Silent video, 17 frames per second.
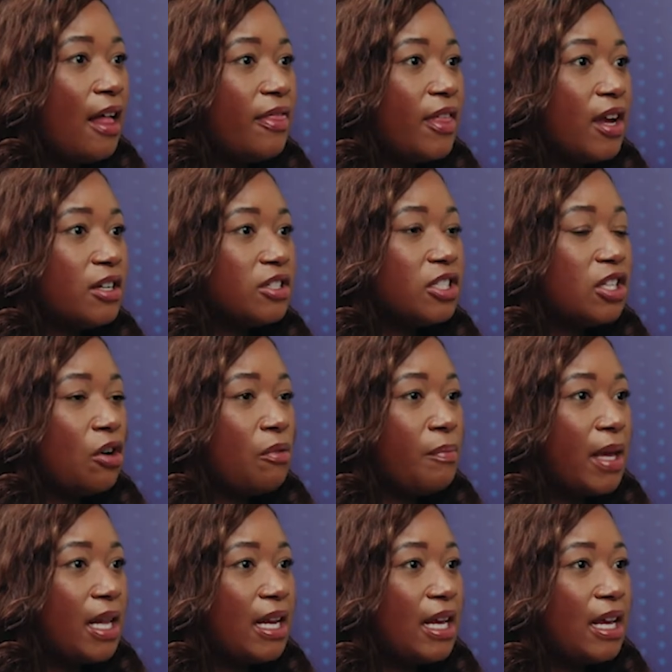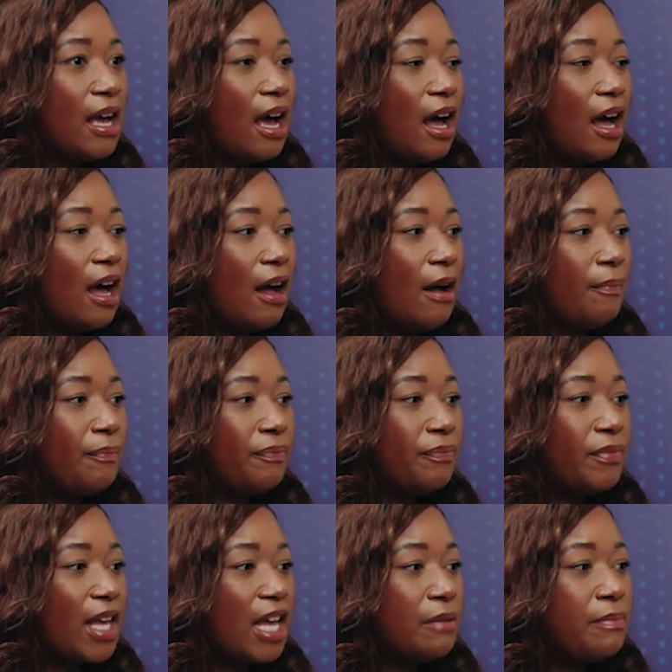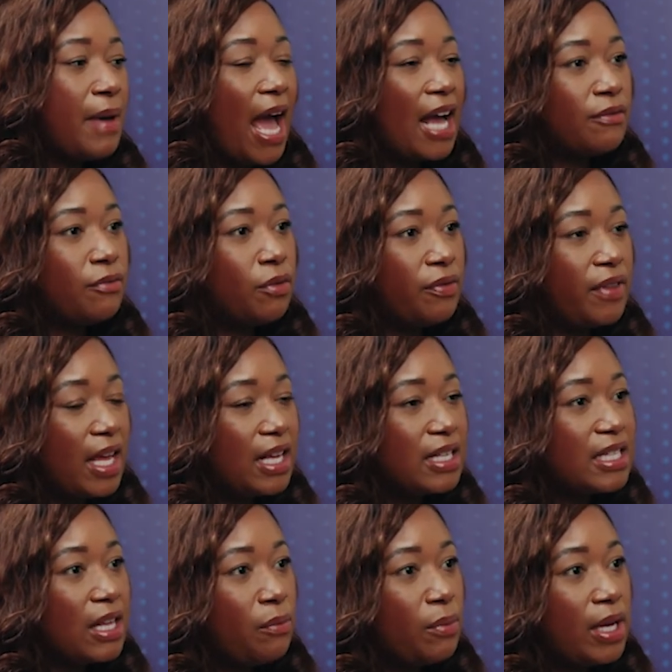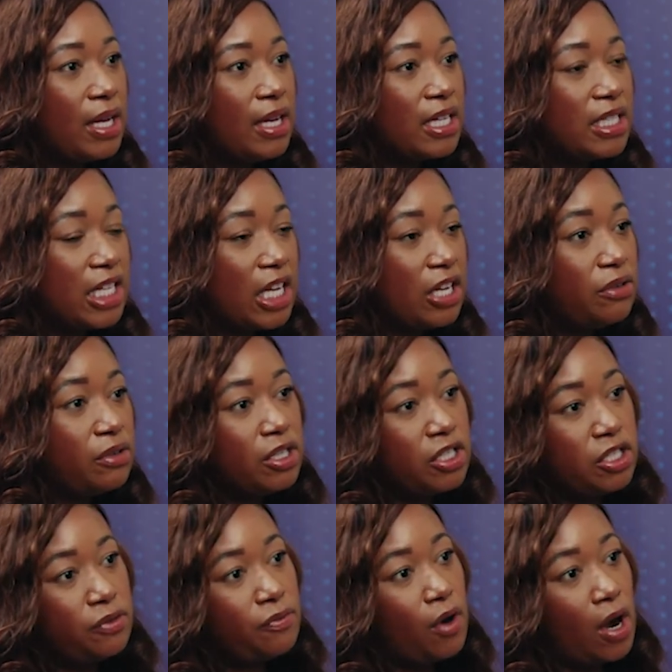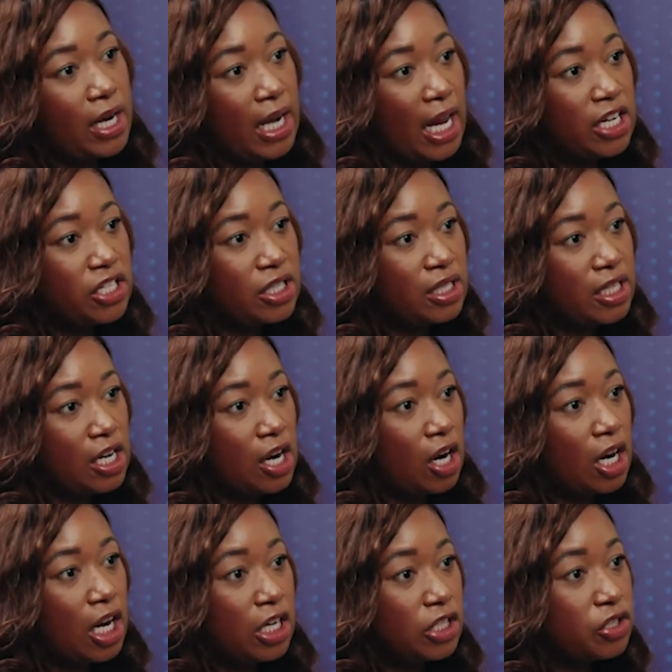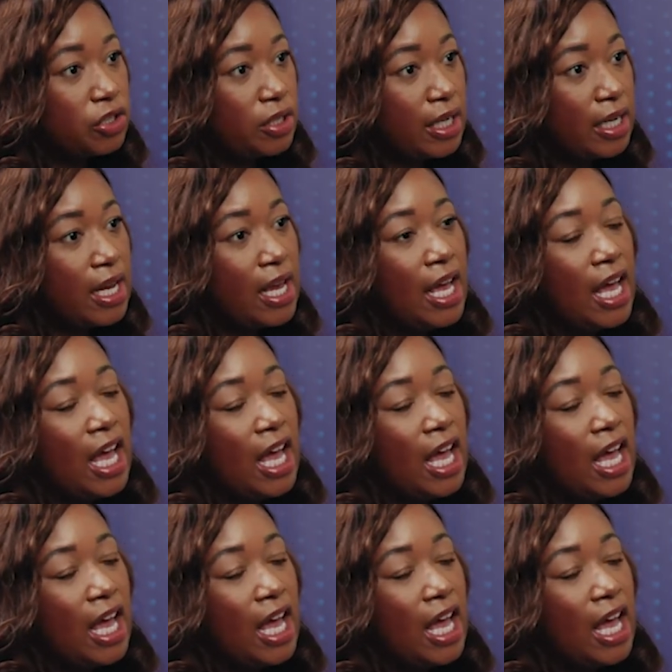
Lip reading: There are so many impactful things that we continue to do for our nation and our country.